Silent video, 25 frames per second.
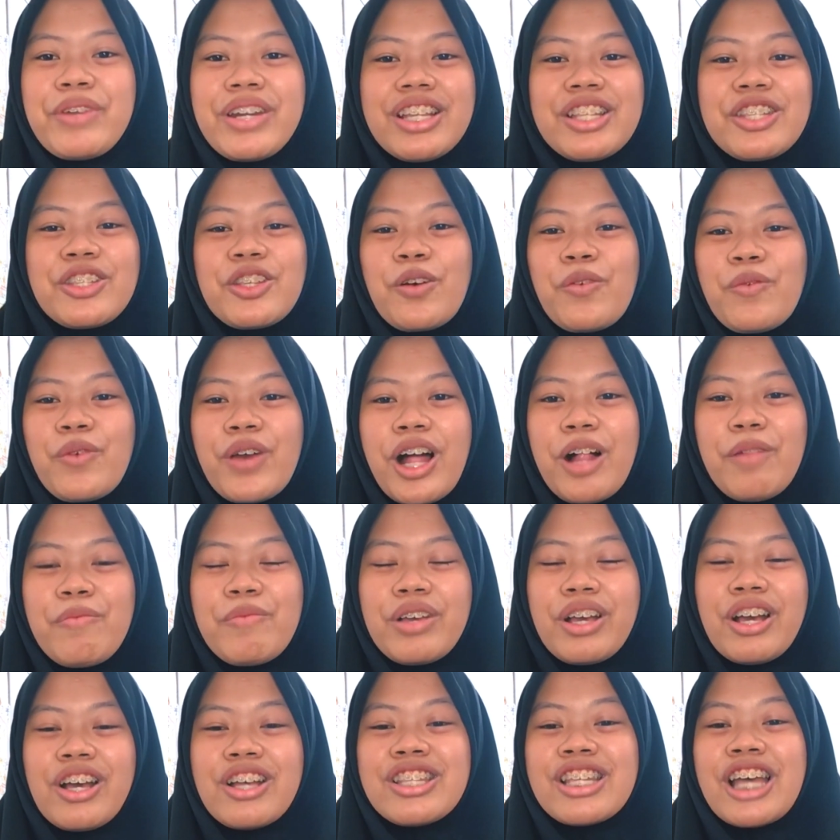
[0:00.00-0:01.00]
it so well
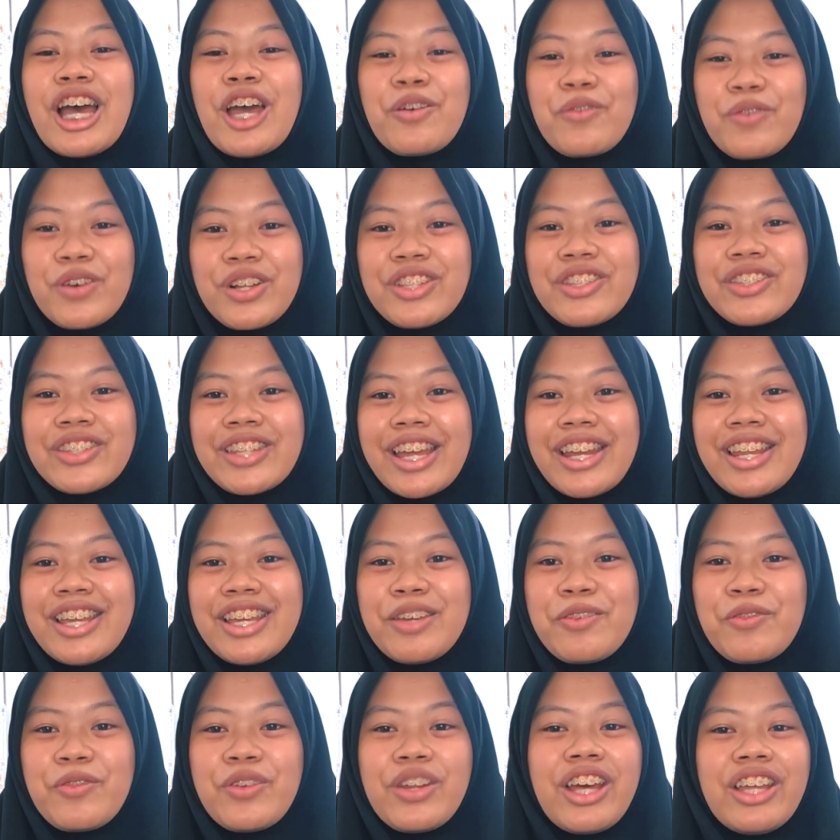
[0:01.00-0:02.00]
because I want
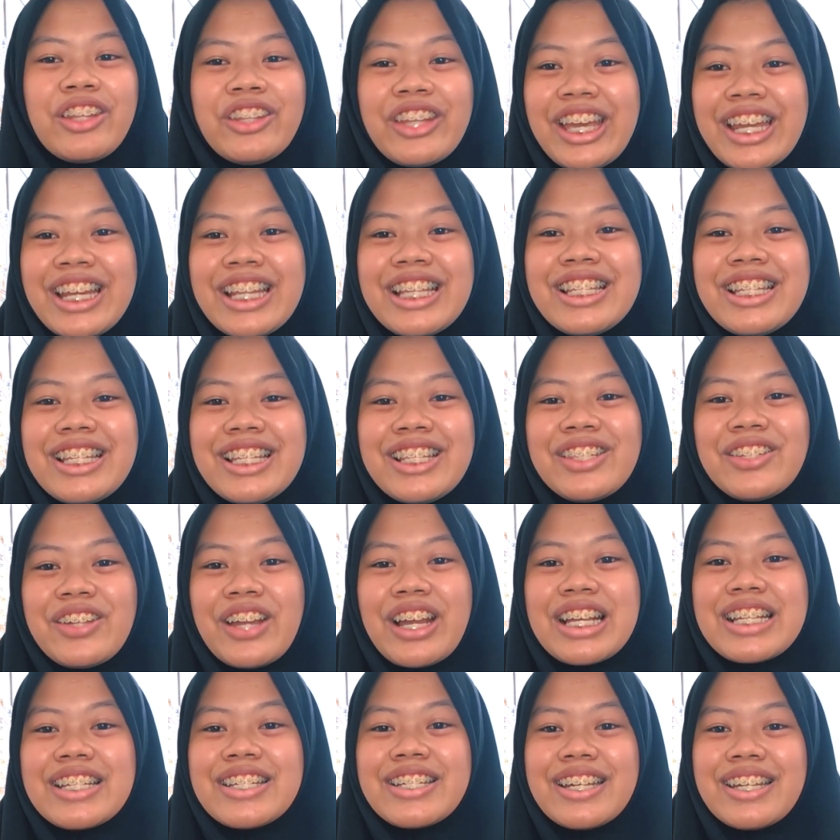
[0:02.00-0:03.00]
study without any
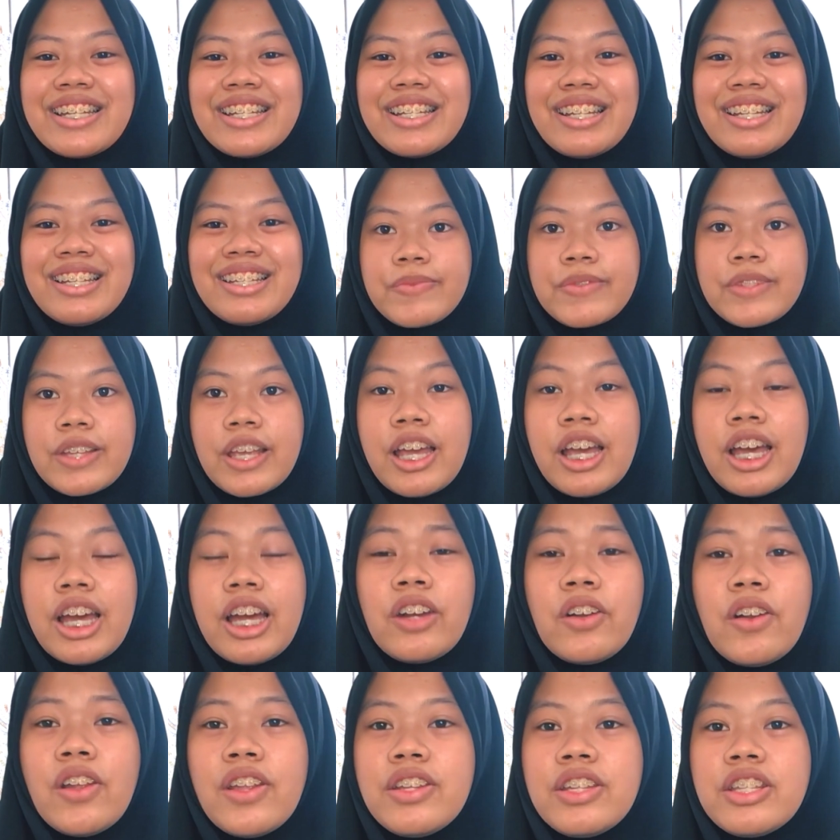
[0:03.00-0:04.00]
distraction.
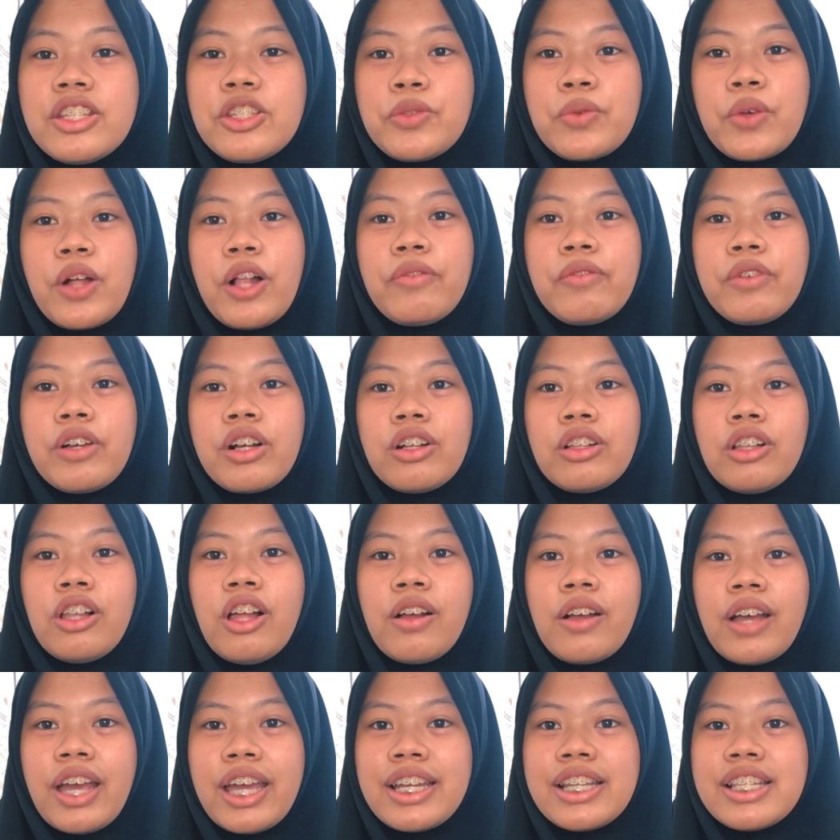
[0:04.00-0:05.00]
Around the 12
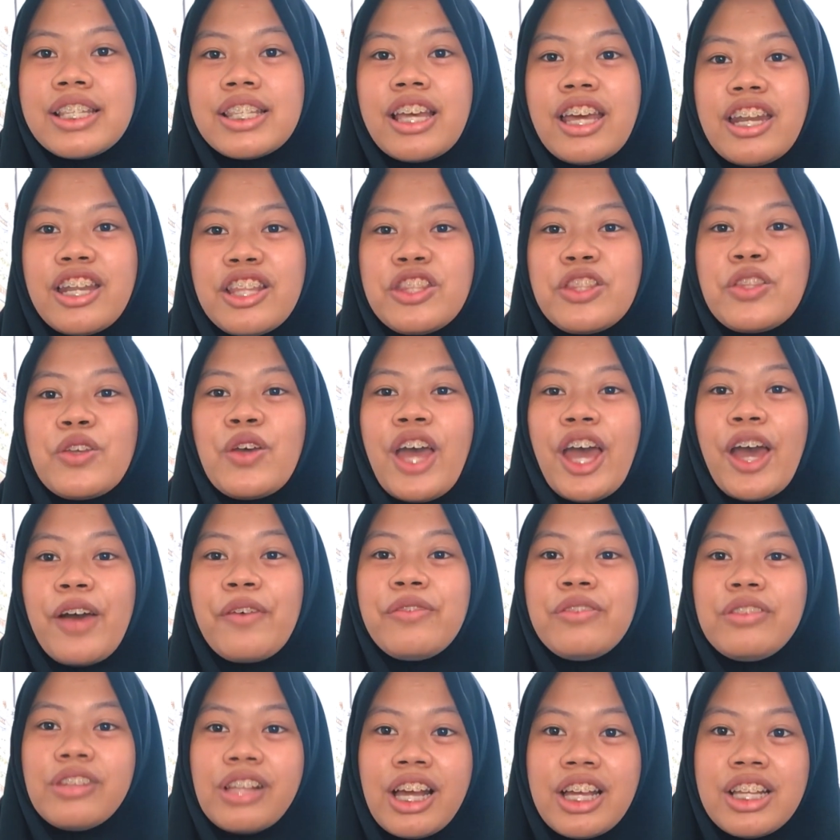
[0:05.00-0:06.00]
o'clock, I decided to
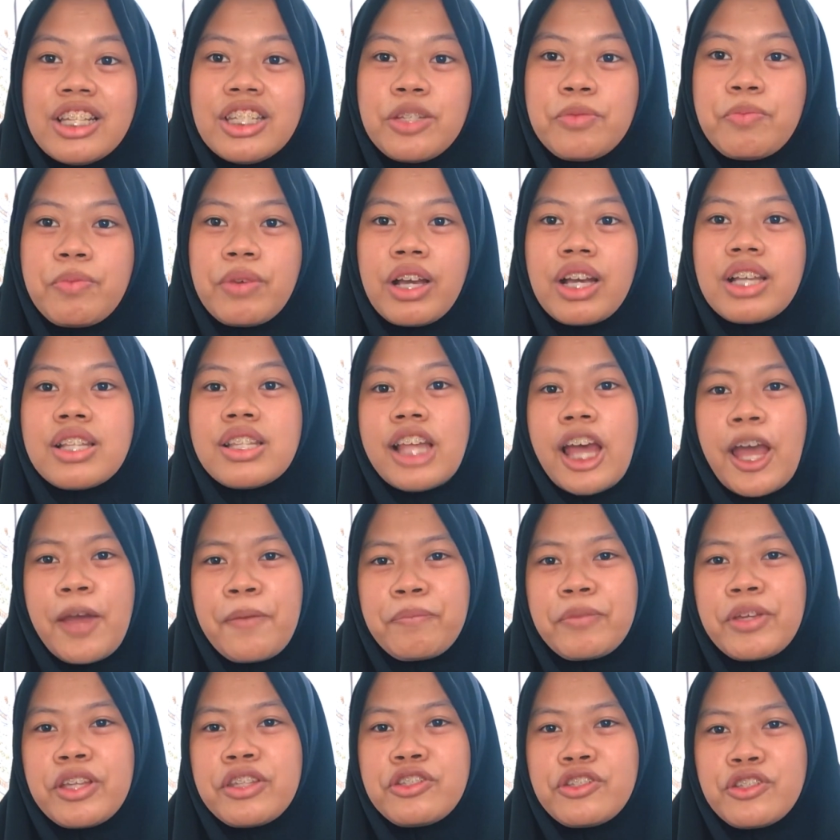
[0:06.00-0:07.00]
have lunch because
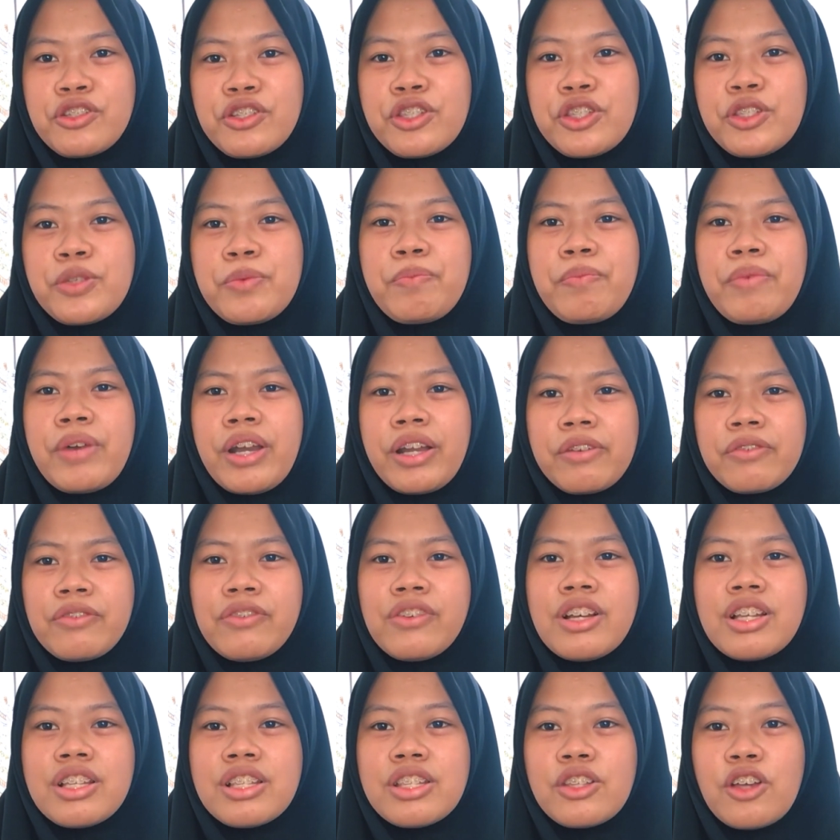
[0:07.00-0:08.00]
I'm not used to
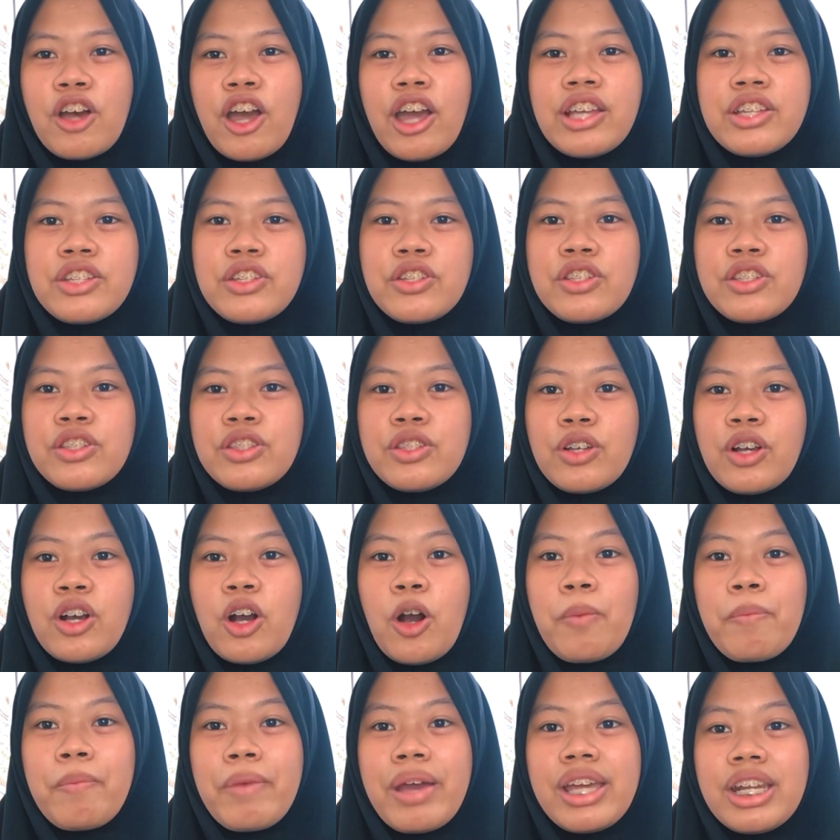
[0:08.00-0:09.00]
breakfast, so I choose to
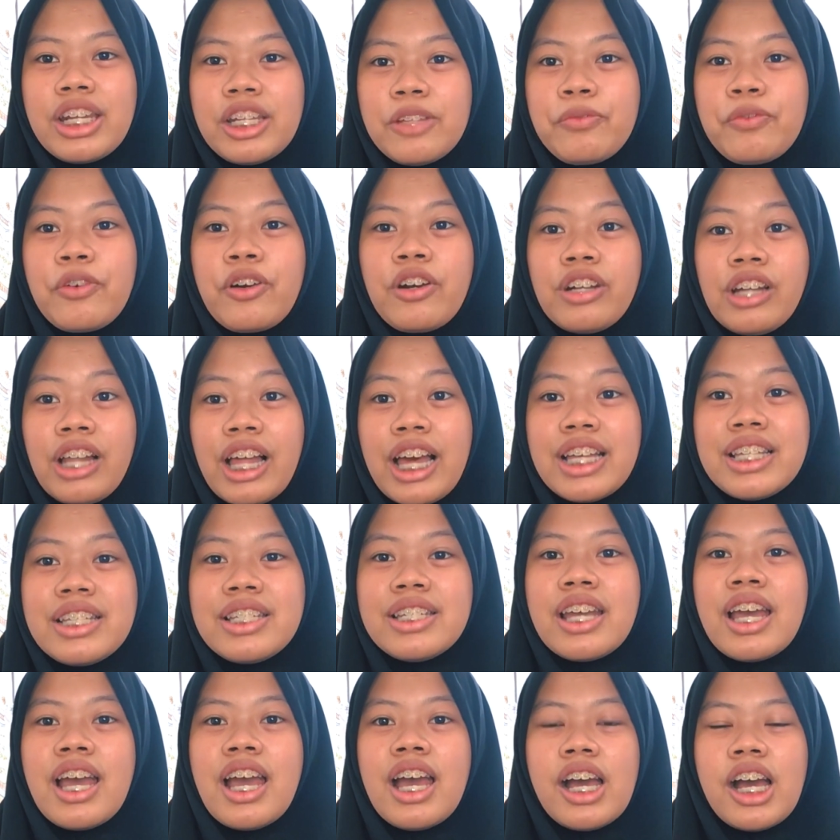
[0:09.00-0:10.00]
combine it for
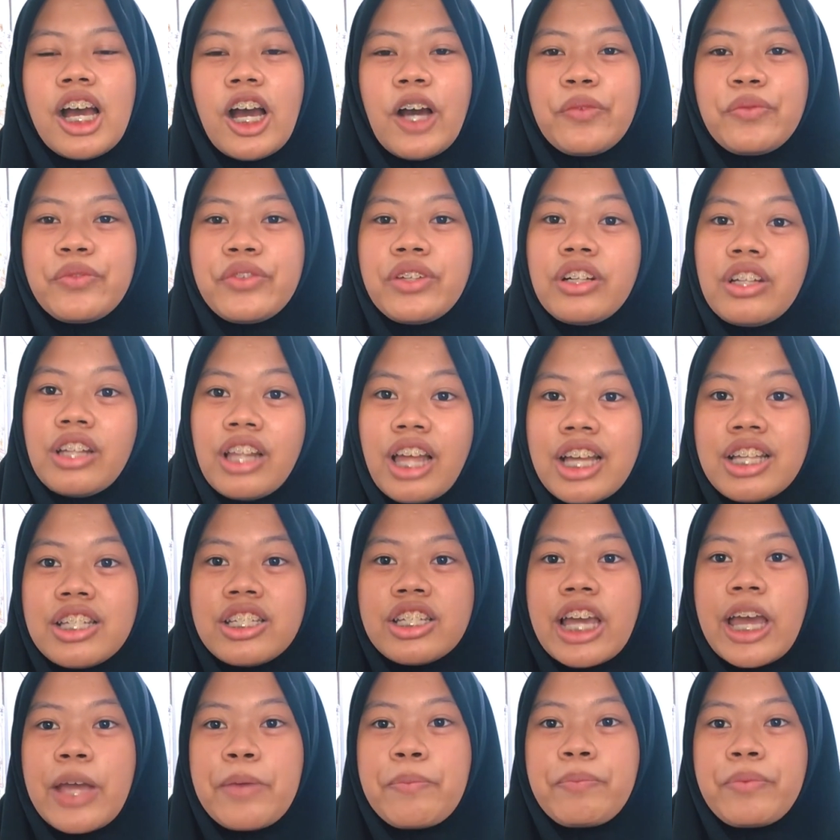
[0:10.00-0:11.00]
lunch. After
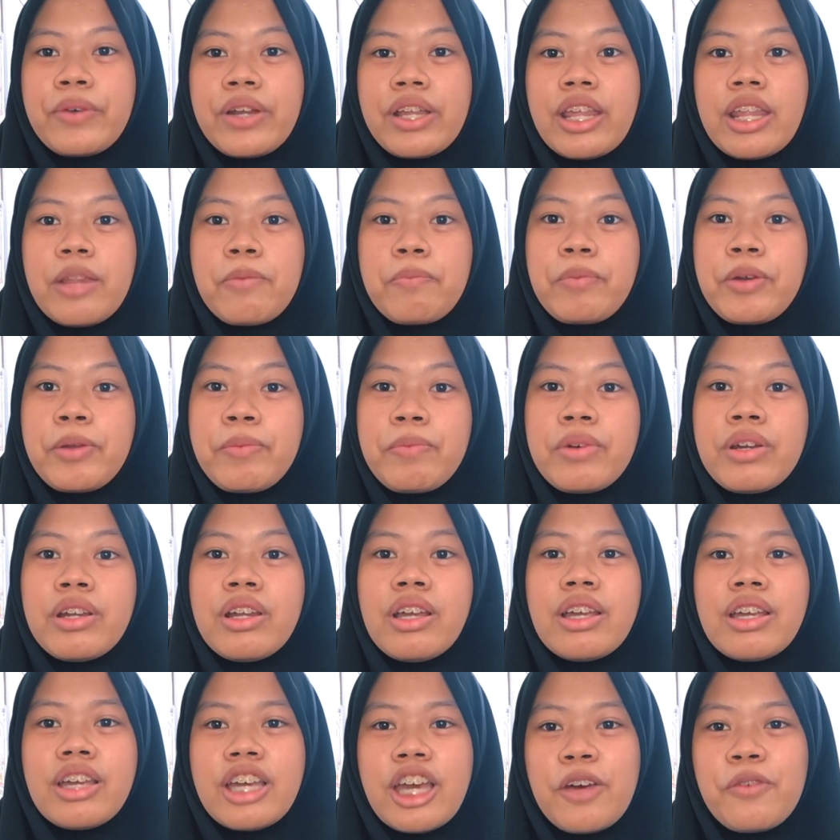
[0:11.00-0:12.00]
lunch, I pray and
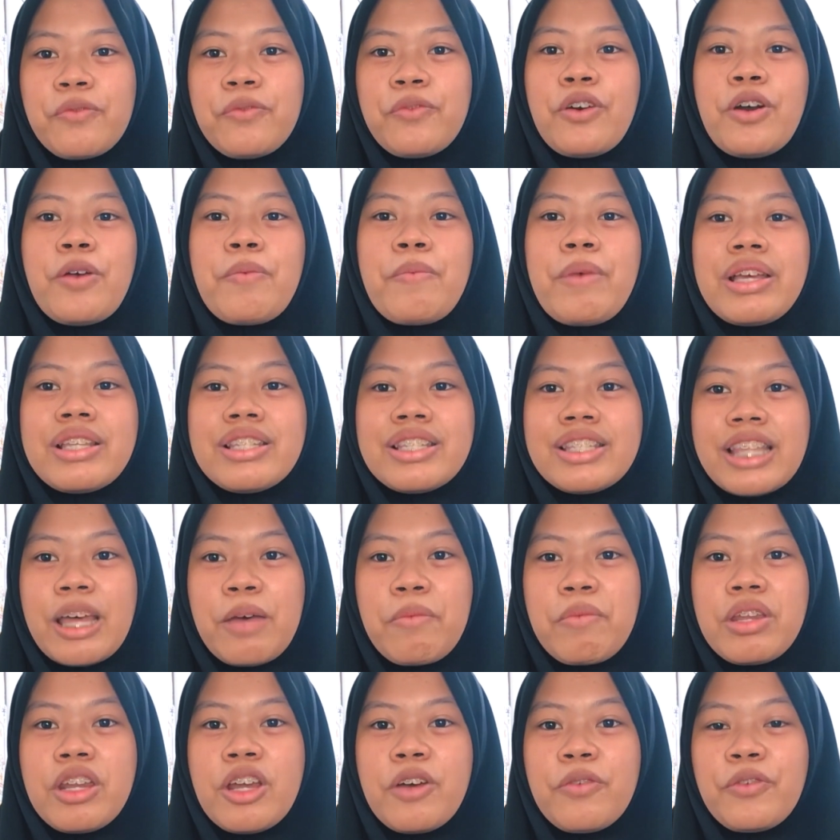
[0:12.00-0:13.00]
prepare again for my
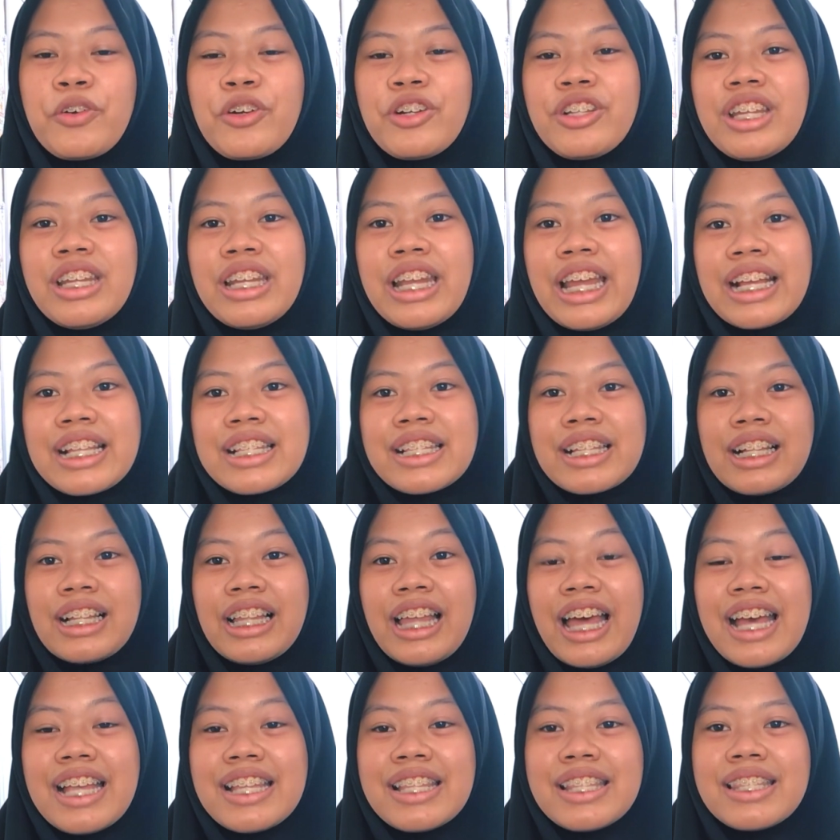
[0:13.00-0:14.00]
stamina for the next
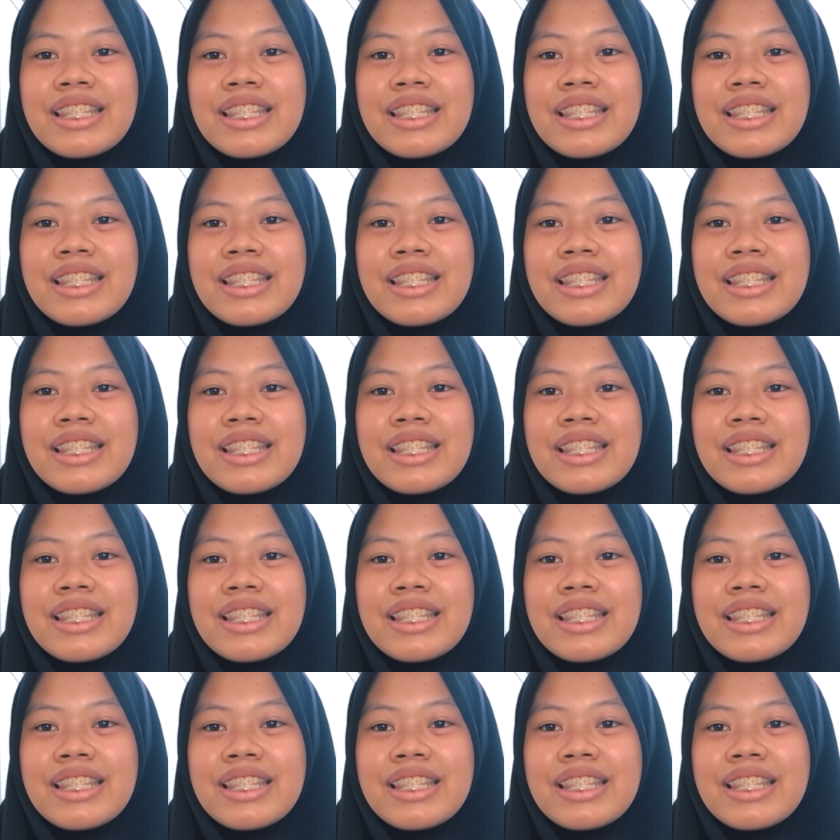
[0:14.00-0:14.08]
class.